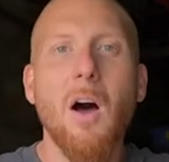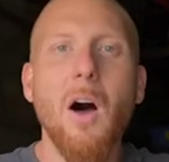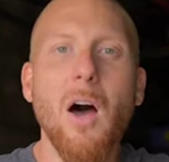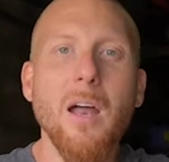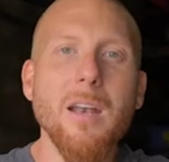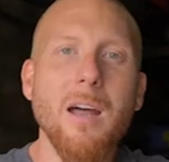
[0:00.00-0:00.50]

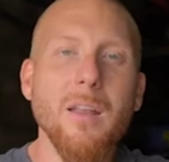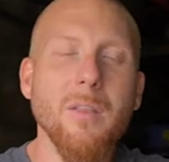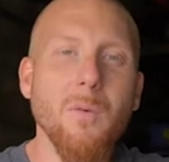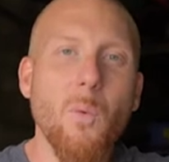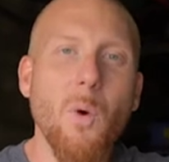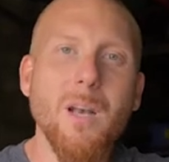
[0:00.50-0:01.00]
on uh,
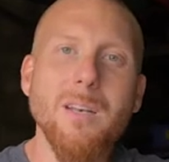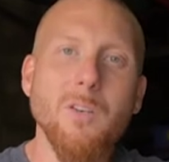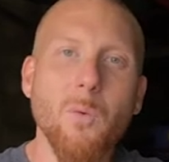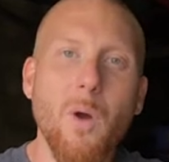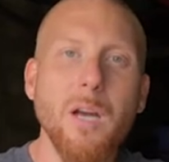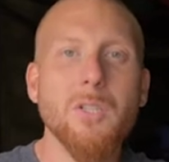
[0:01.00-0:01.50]
what
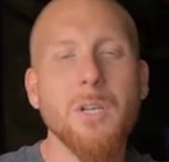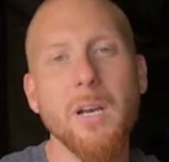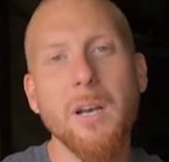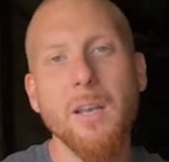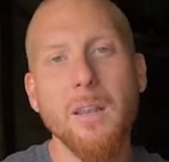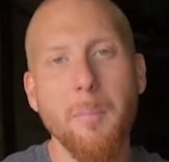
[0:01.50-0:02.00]

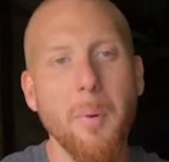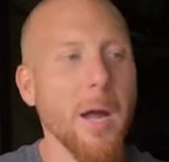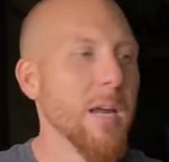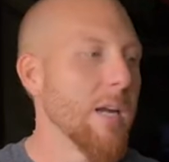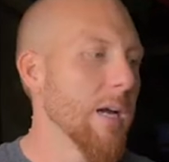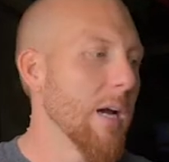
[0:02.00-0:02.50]
direction the
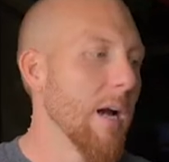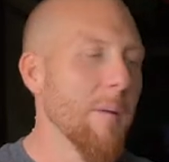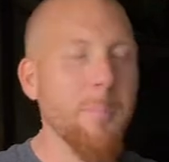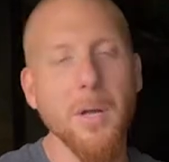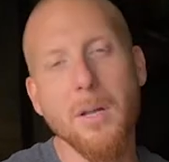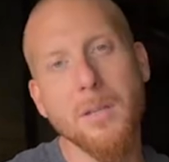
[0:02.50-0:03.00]
bike
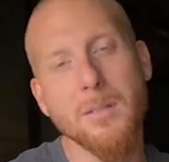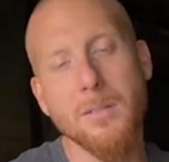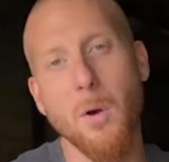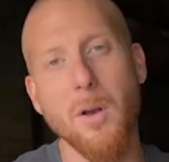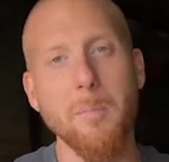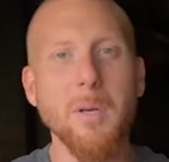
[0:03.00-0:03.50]
uh, build is
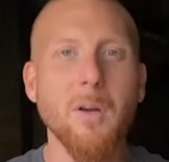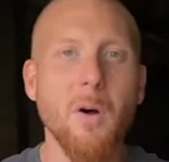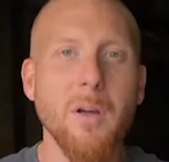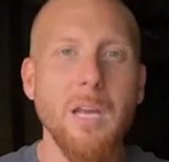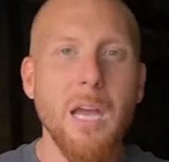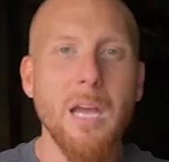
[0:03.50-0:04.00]
going to be
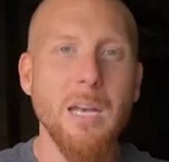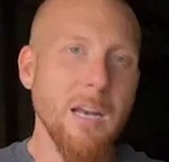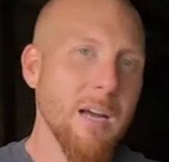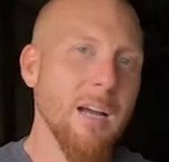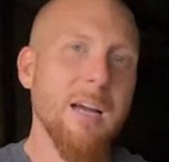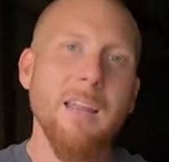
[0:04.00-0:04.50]
going in.
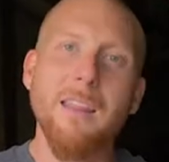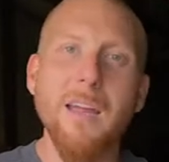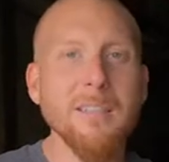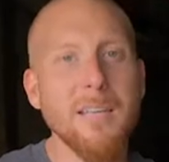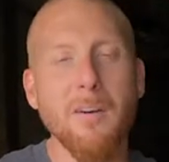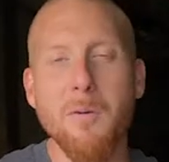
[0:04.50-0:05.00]

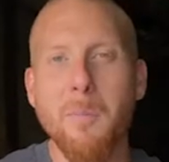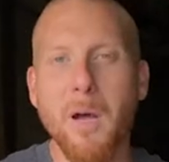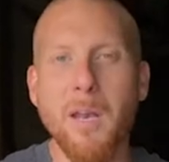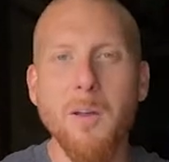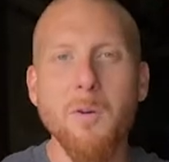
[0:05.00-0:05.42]
Thanks to everybody